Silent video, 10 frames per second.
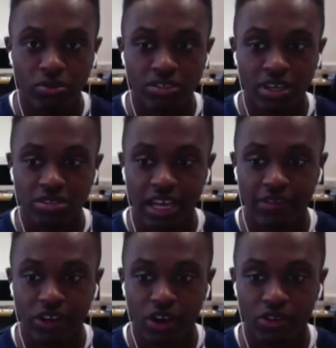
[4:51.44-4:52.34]
It was quite an
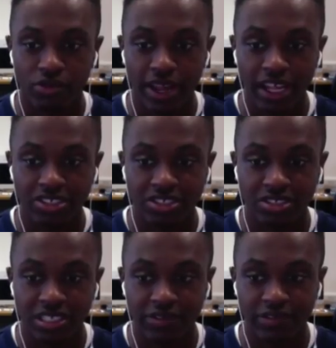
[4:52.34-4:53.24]
ordeal to have to go through
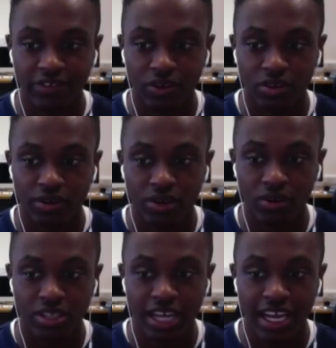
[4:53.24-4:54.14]
each different
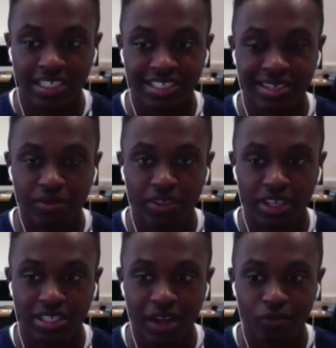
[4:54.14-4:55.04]
folder in order to
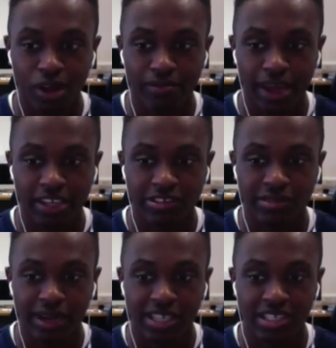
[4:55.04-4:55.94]
access simple things like one
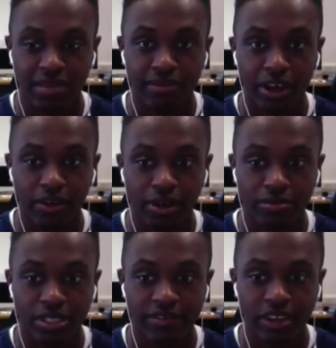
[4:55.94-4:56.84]
page of the magazine,
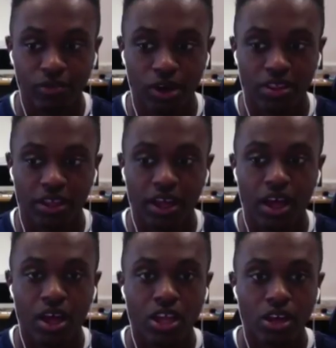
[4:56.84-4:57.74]
but it was definitely
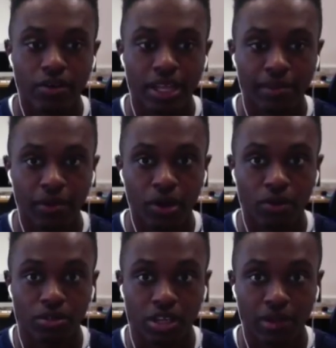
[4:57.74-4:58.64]
worth it, knowing
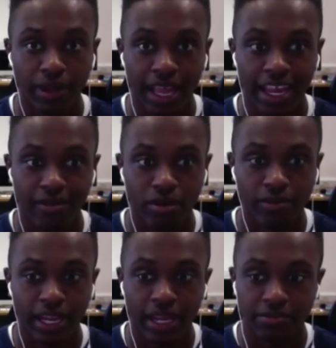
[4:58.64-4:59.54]
that my work was going to be
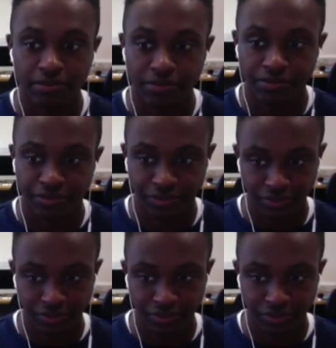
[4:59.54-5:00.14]
laid out properly.